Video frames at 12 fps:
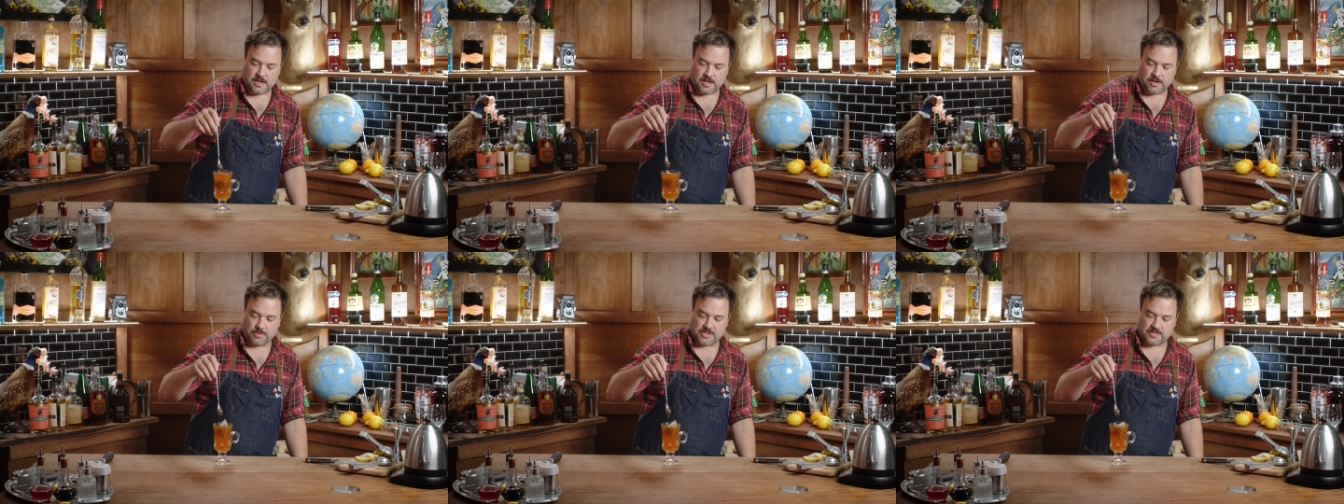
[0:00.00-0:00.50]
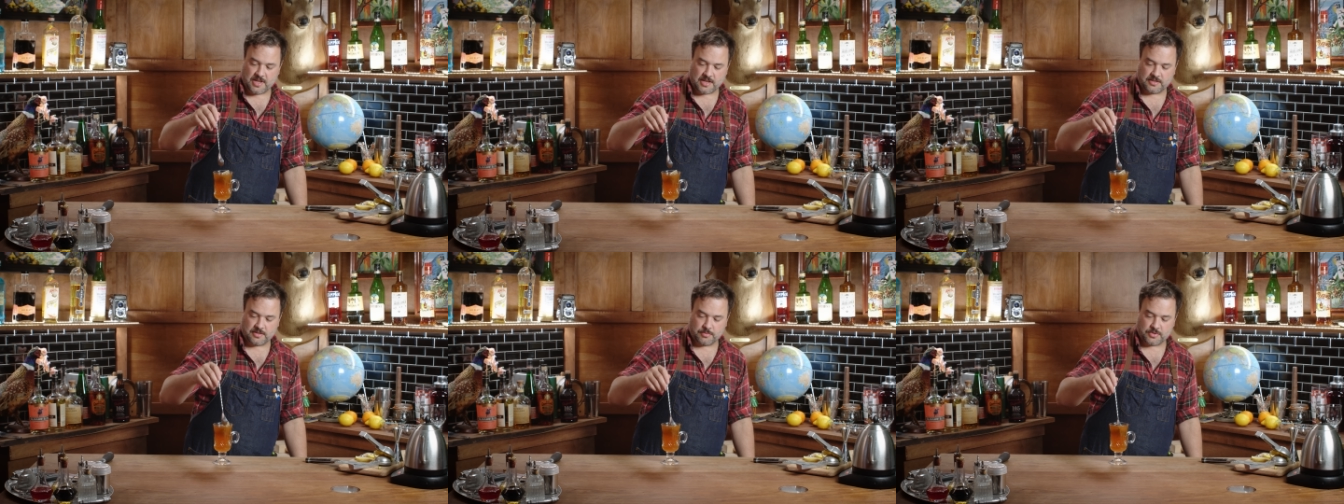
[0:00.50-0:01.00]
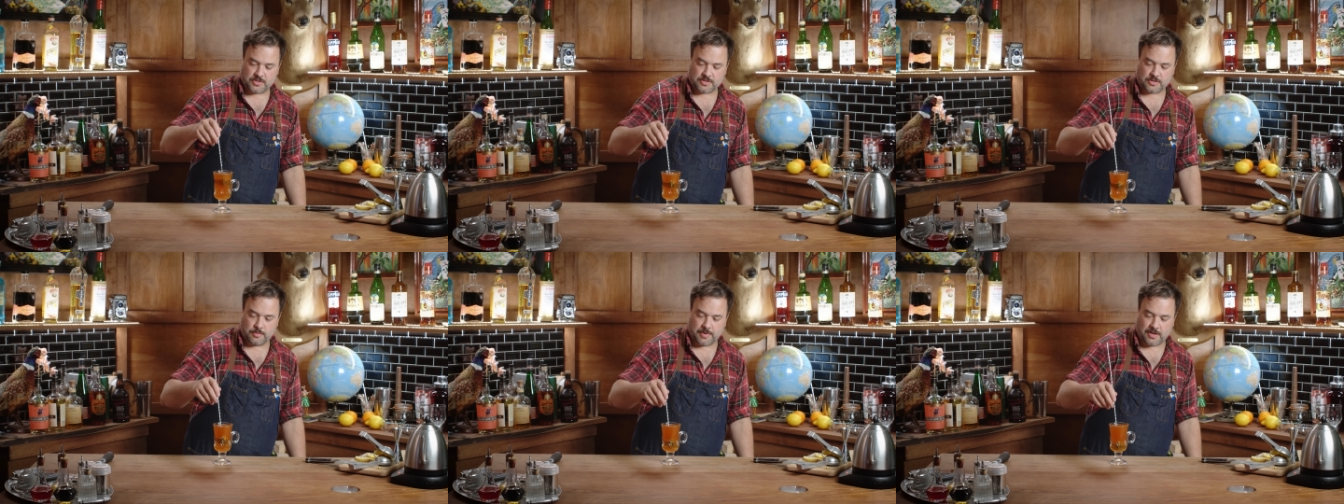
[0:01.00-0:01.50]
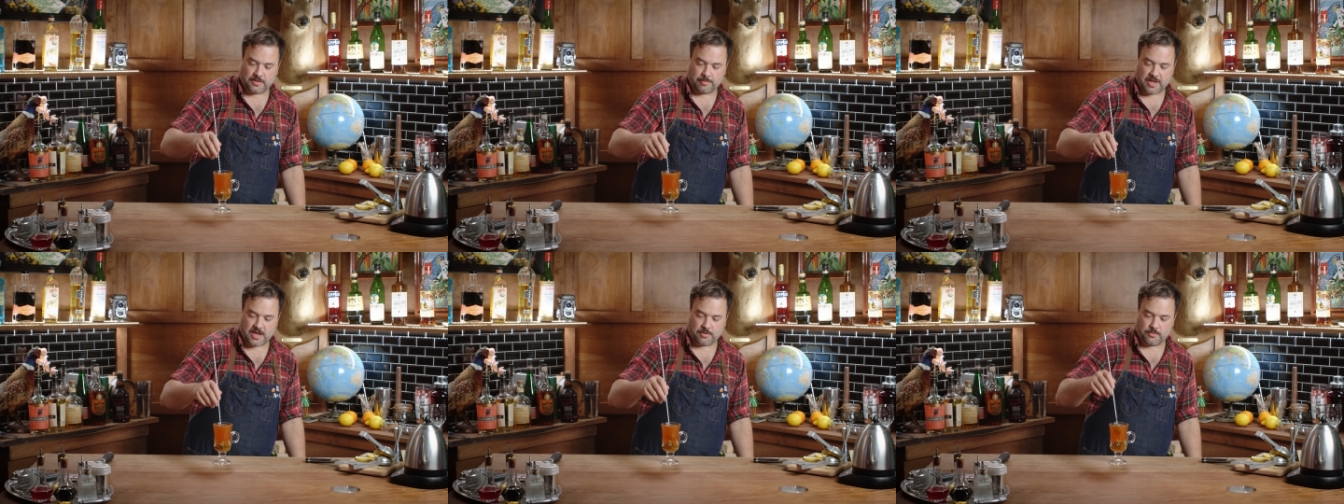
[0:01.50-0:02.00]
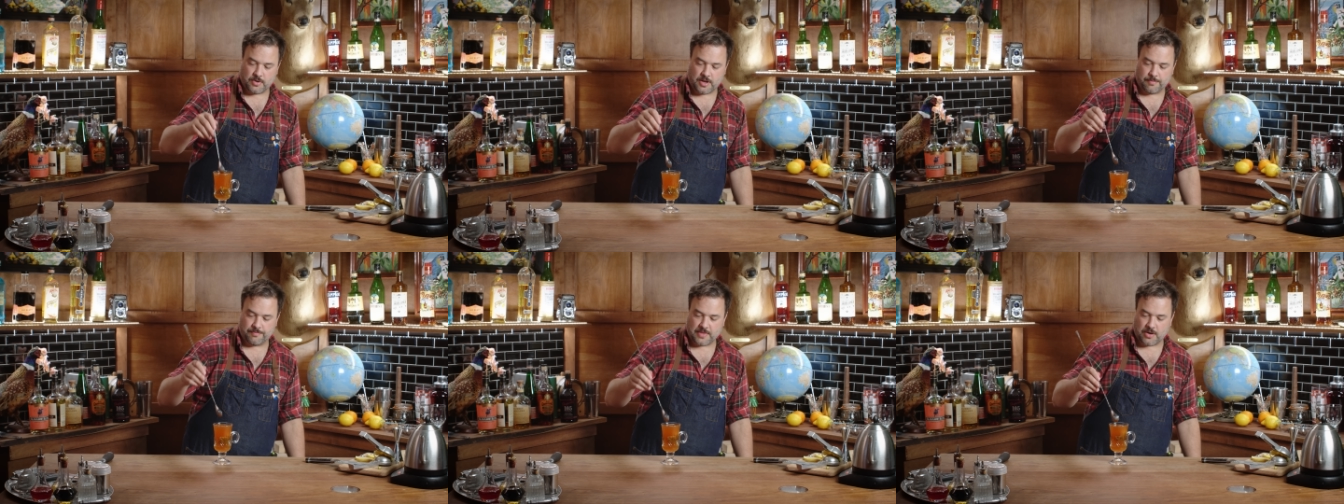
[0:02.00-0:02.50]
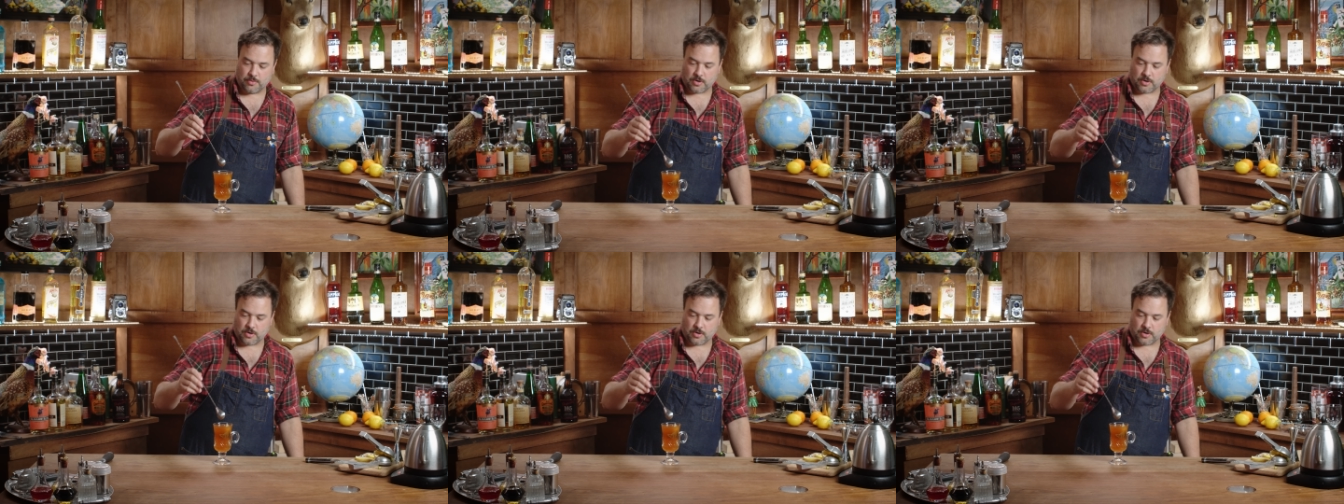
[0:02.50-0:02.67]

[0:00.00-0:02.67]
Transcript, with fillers: Uh, which is nice, and we'll just scoop out the bag when we're done. That'll